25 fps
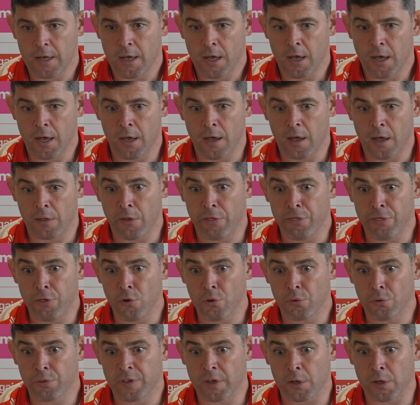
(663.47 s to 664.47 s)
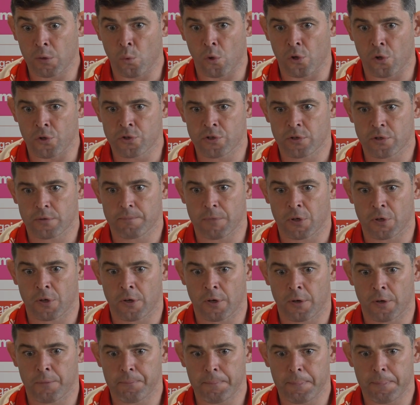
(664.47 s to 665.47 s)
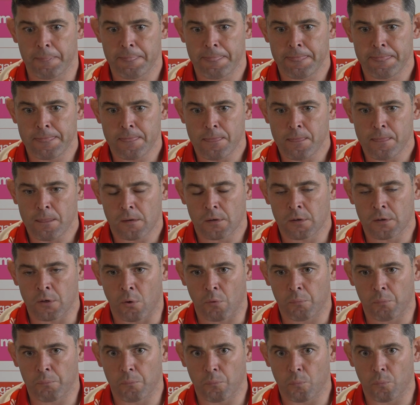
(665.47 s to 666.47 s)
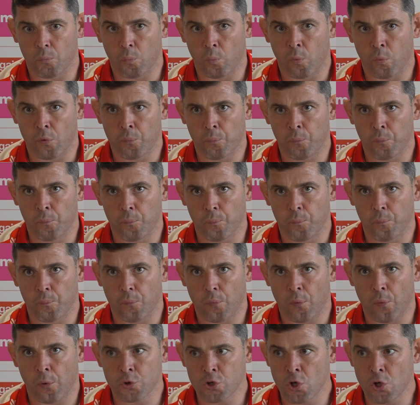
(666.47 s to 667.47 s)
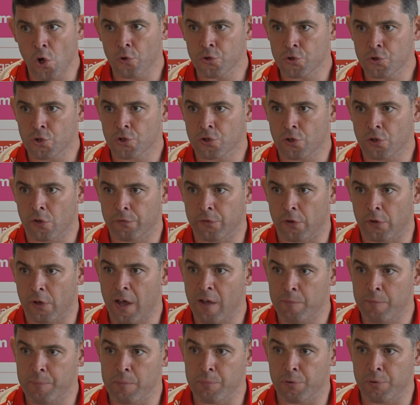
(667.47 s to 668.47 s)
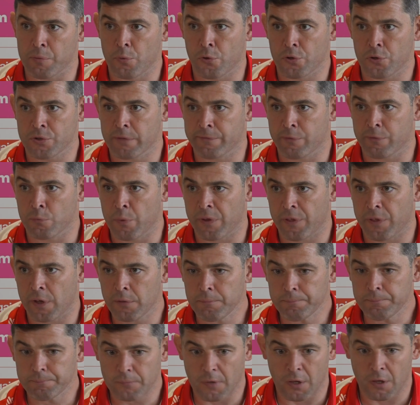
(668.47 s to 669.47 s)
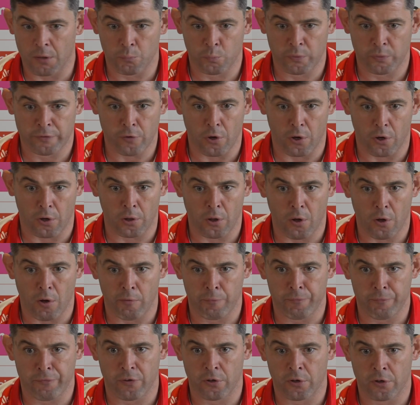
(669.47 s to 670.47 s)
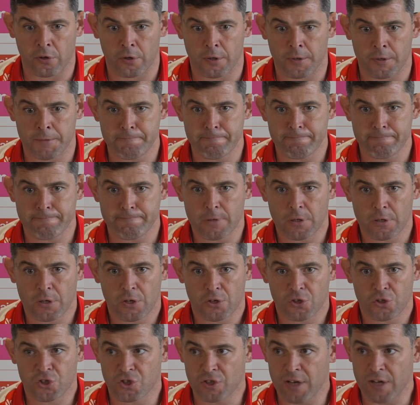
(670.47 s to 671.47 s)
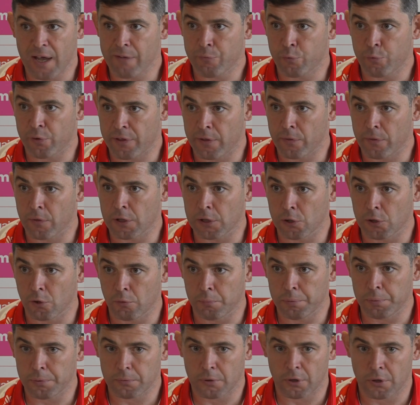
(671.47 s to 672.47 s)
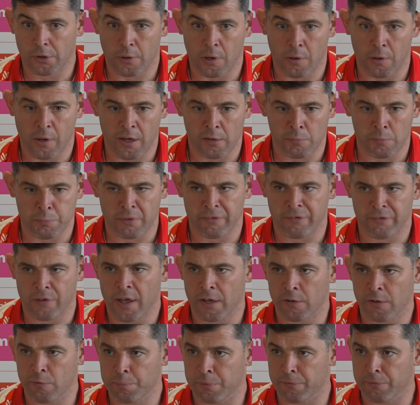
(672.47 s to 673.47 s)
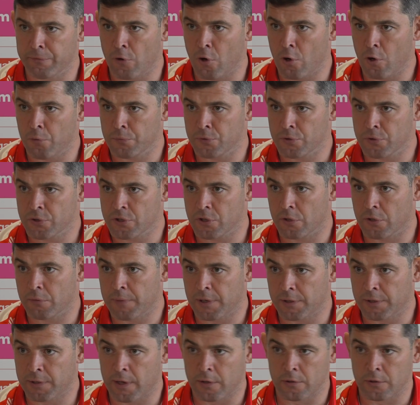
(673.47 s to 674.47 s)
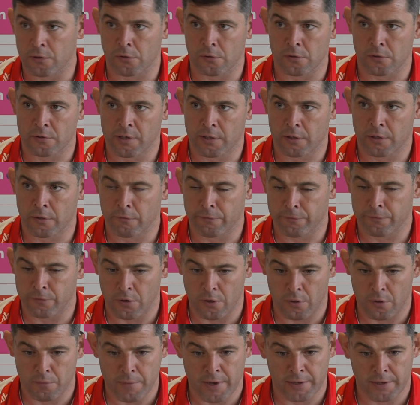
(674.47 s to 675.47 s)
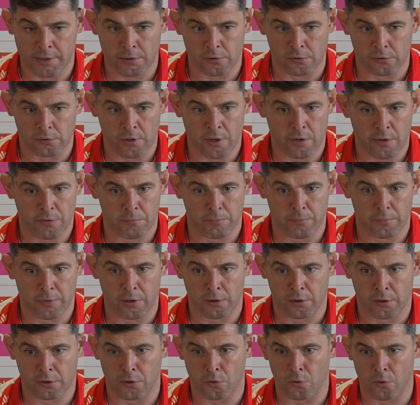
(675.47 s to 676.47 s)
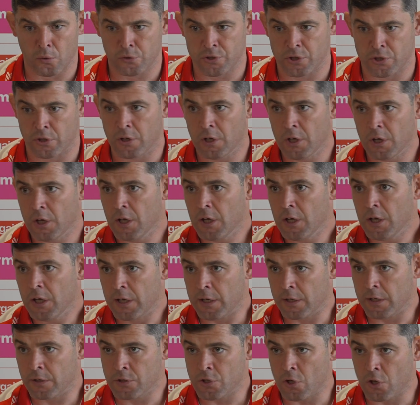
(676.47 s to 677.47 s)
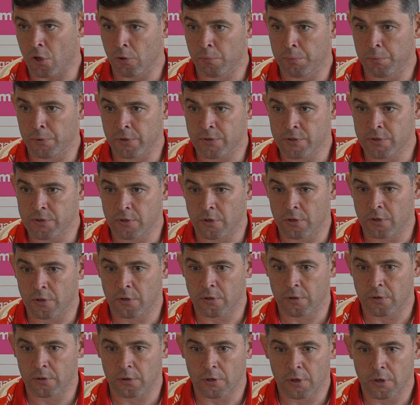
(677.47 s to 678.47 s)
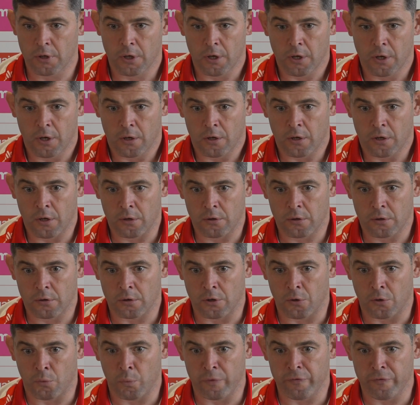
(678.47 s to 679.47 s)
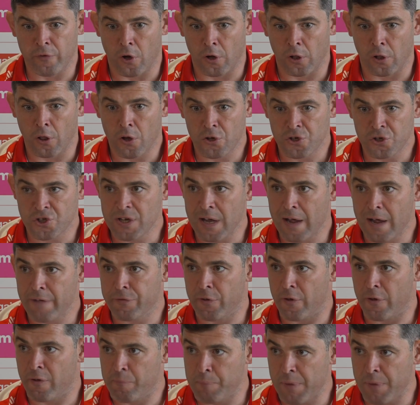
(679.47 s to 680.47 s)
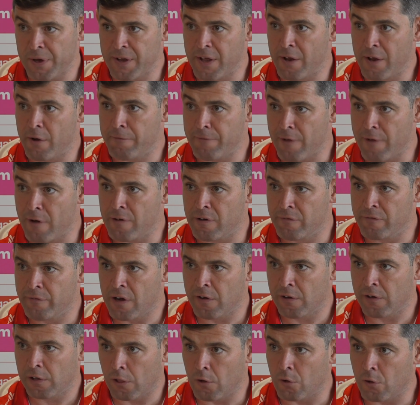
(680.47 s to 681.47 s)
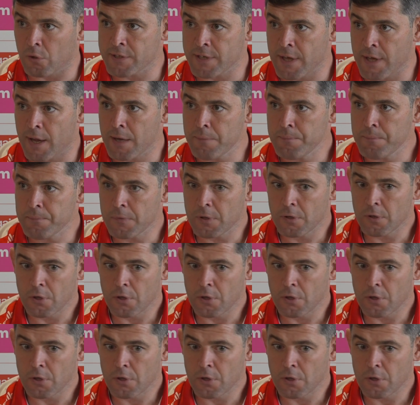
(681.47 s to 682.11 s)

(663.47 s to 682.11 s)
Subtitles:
And the third thing was, you know, I was conscious of that I've been promoted from within, and we've got a lot of staff within the club, head of performance, Matt Daniels, head of medical, Nathan Mill, I can go to Ian Talbot. You know, we've got a lot of staff that have been here a very, very long time.